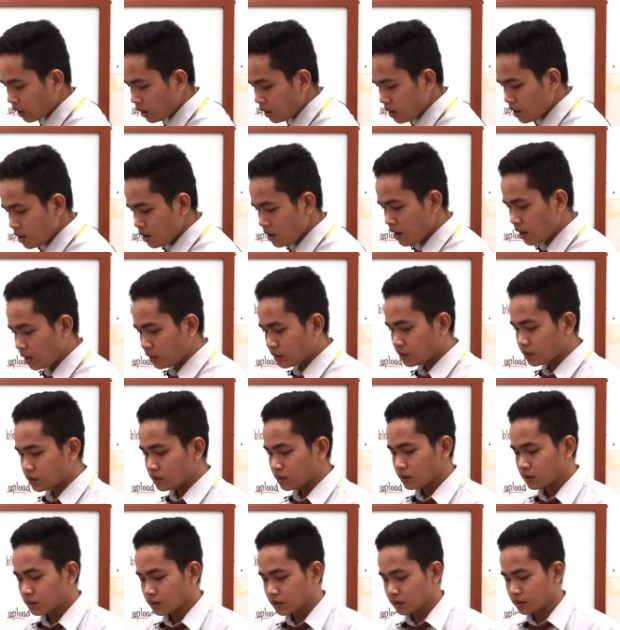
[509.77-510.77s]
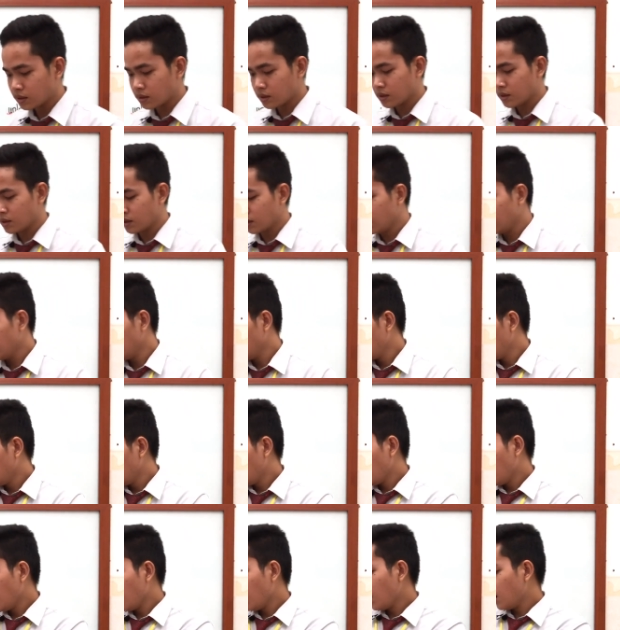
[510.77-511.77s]
Next.
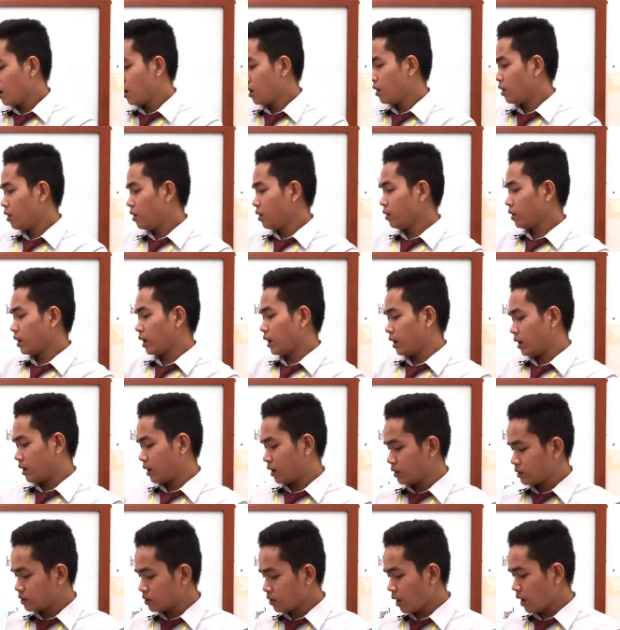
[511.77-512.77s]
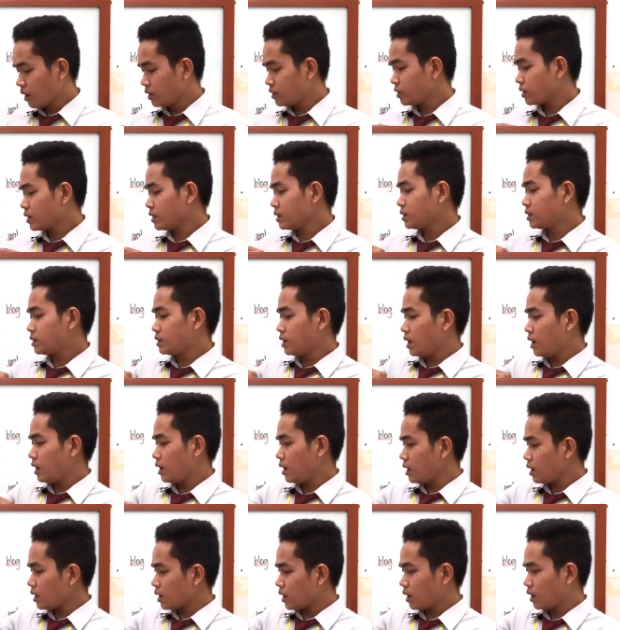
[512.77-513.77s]
Okay, so as you can
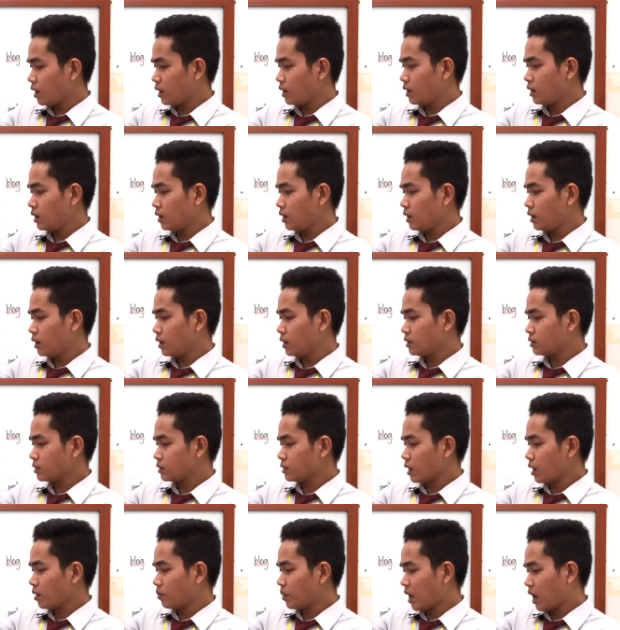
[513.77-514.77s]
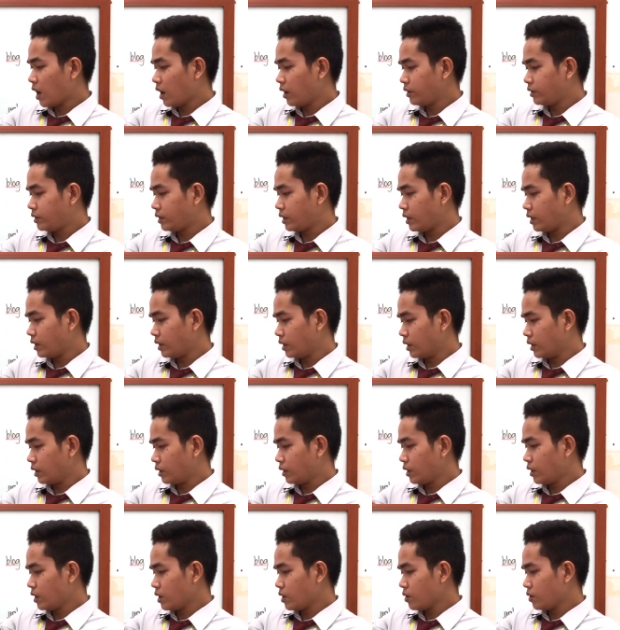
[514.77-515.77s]
see, is about the
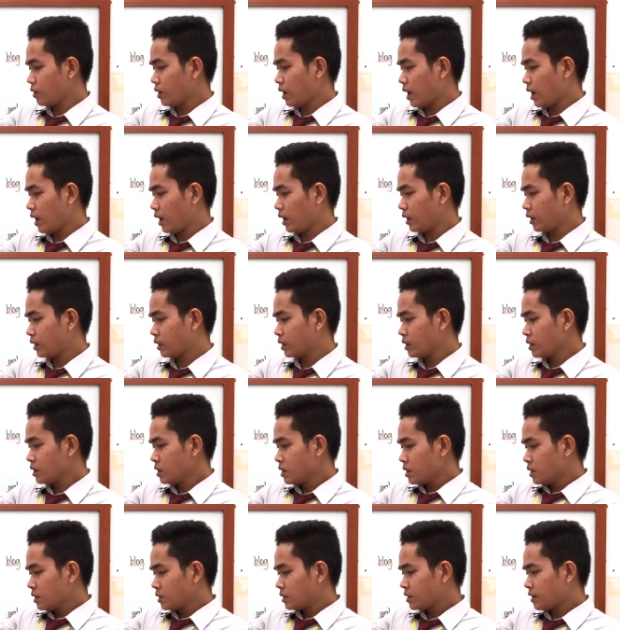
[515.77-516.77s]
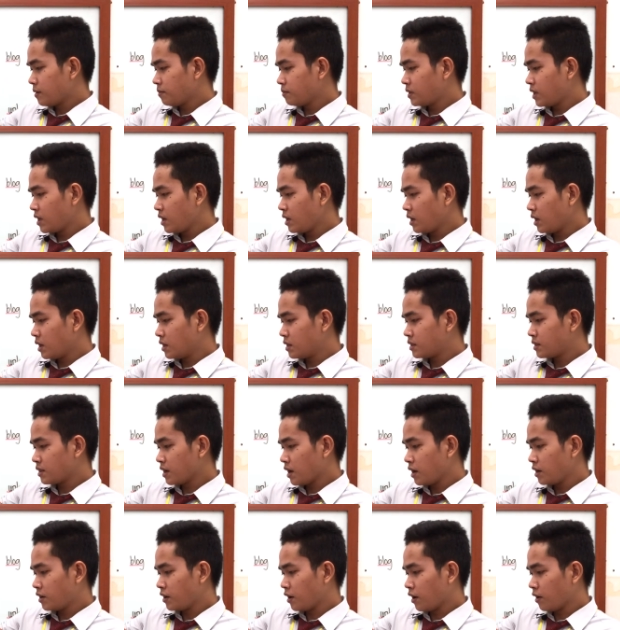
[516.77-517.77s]
you know, like something
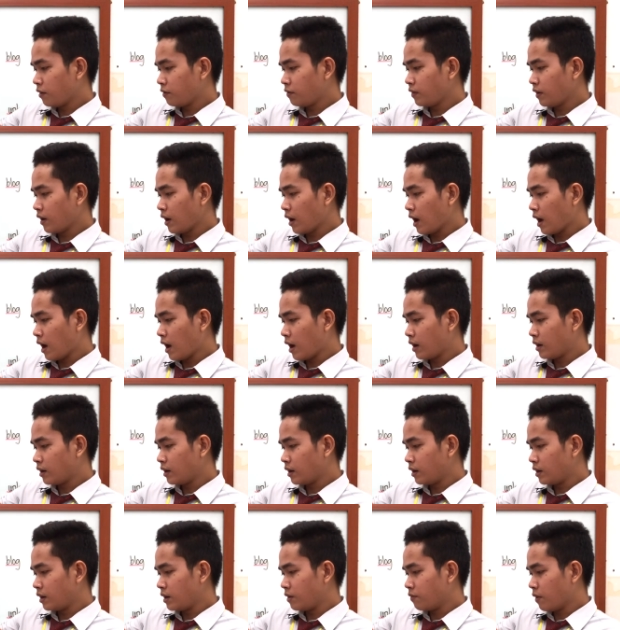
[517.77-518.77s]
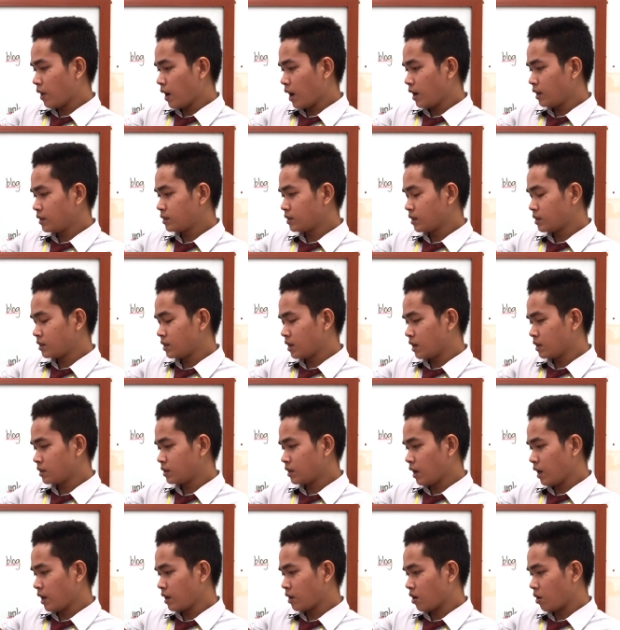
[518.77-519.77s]
inside of other device such as
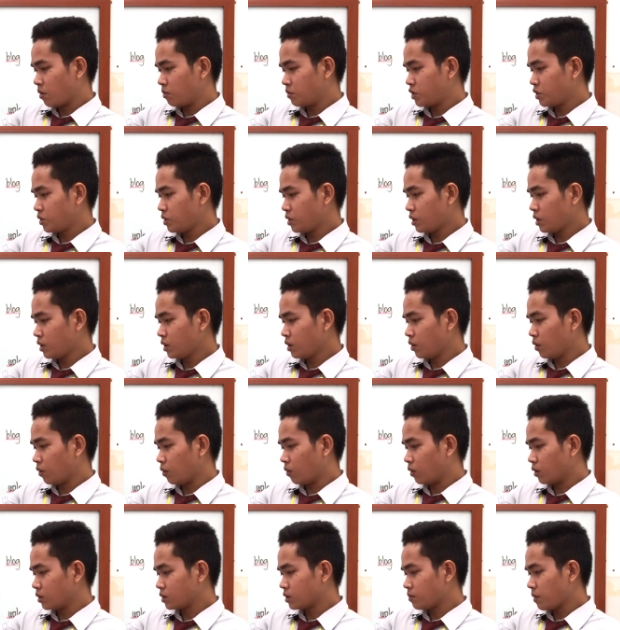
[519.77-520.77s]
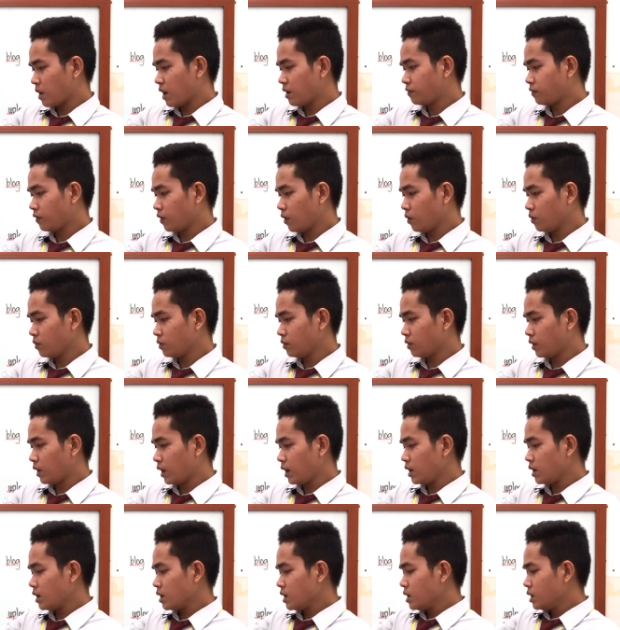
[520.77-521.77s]
like computer or smartphone,
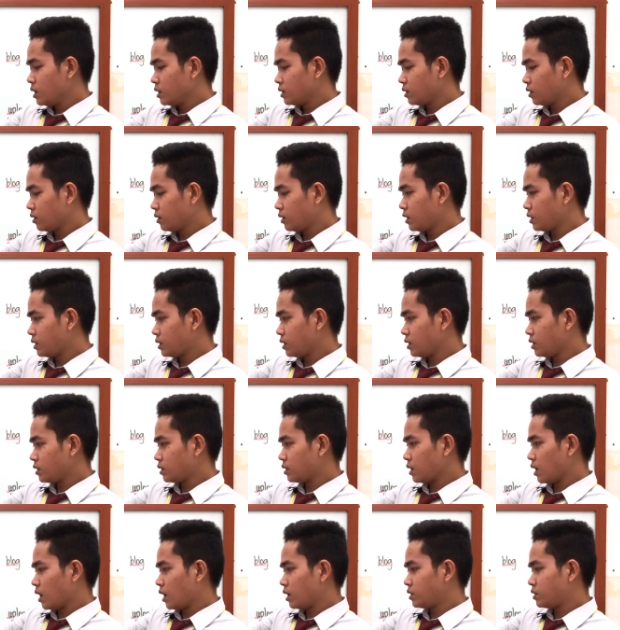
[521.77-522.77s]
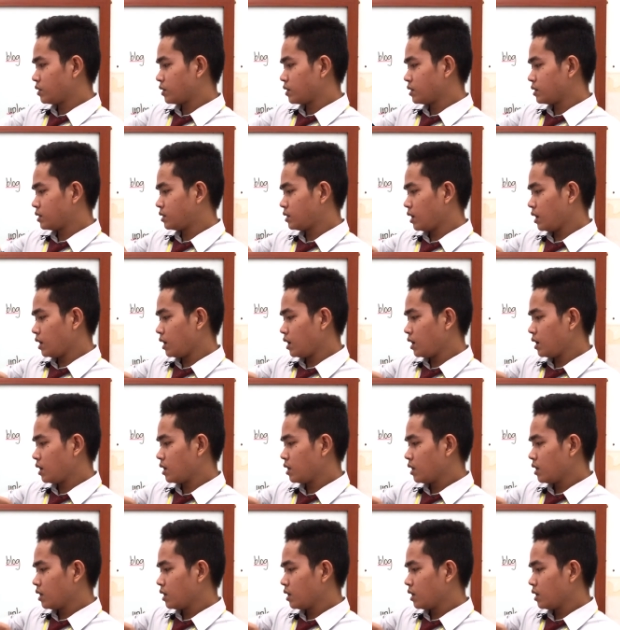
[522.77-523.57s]
right? So this is, as you can see,